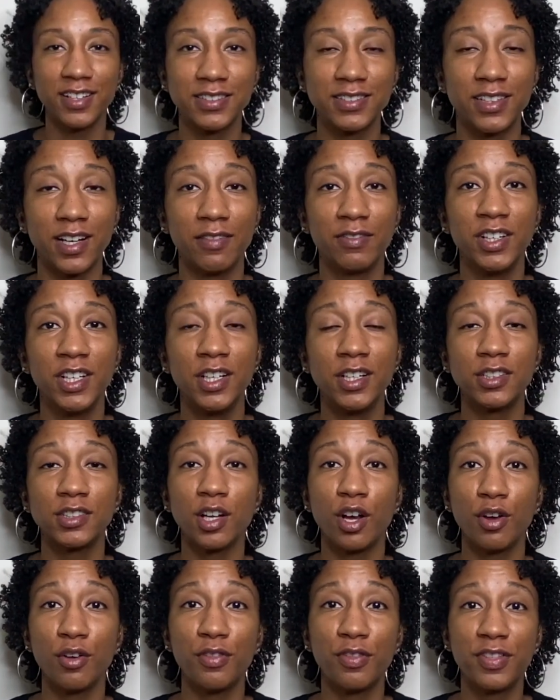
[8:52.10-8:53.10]
stuff.
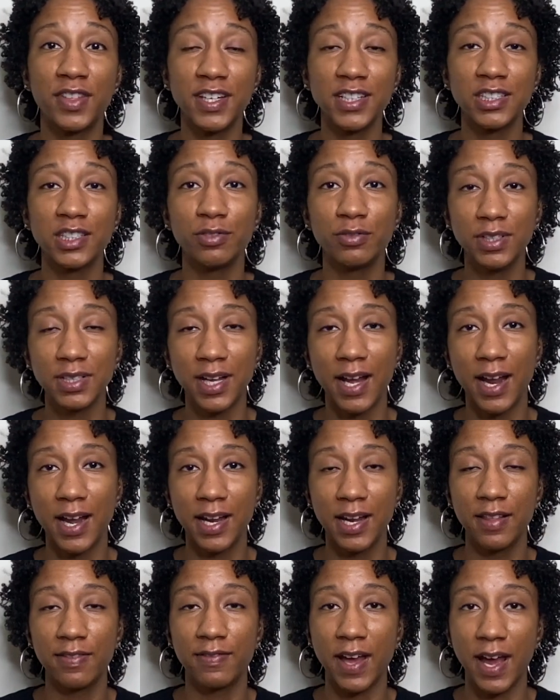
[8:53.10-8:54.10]
So this
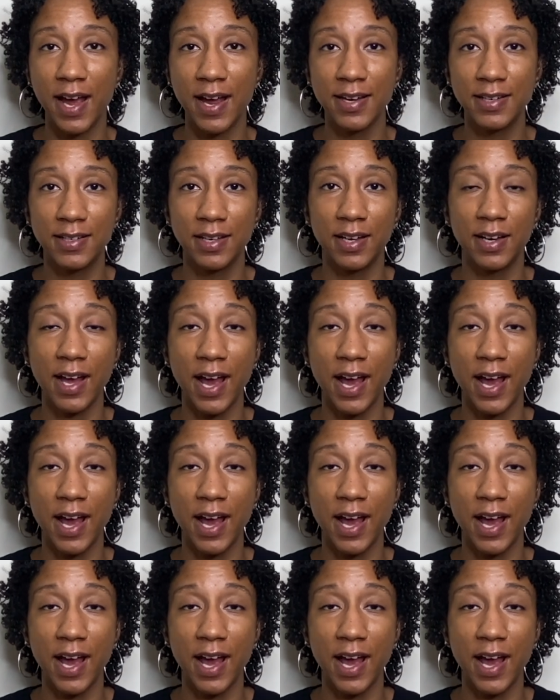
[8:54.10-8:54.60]
retightening that I did